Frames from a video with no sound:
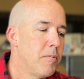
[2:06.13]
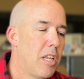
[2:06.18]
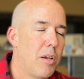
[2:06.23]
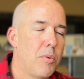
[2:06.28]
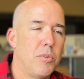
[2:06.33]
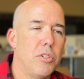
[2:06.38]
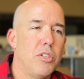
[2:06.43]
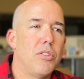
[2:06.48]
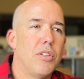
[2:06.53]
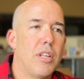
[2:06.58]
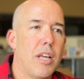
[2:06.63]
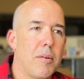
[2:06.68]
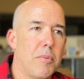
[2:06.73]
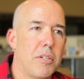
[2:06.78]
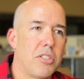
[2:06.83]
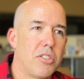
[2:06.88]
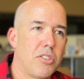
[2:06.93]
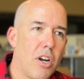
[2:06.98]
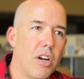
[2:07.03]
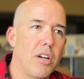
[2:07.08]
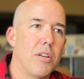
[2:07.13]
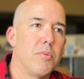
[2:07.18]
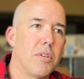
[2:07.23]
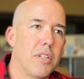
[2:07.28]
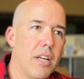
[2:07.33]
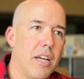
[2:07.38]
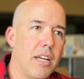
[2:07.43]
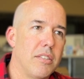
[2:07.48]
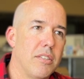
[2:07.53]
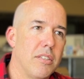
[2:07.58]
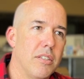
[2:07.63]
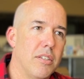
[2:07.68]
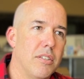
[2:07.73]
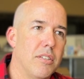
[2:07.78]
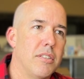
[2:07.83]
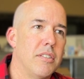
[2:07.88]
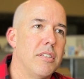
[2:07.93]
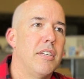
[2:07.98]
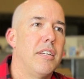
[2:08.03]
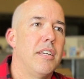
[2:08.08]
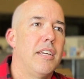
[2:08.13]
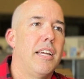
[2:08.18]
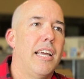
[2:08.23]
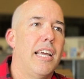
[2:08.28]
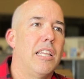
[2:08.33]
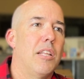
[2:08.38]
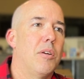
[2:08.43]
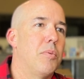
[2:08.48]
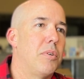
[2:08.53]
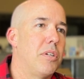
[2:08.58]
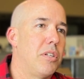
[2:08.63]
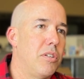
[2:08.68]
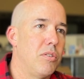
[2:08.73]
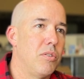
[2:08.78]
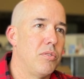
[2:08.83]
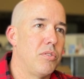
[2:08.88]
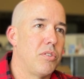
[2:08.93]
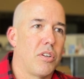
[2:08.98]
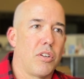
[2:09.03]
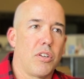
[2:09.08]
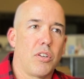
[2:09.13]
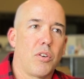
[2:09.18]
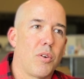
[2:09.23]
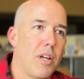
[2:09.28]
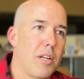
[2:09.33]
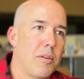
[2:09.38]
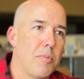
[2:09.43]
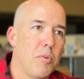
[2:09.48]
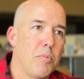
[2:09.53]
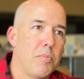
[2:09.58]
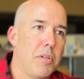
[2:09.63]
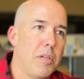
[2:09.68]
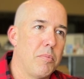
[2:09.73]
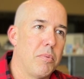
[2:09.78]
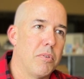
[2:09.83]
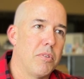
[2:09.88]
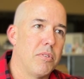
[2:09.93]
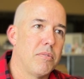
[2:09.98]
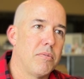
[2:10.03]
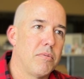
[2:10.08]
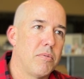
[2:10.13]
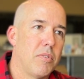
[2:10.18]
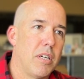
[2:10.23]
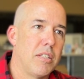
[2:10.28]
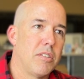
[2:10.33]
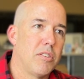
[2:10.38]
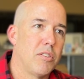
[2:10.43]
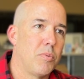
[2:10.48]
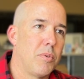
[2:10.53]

And we do that by starting with ITIL, and then we use our incredible people, right?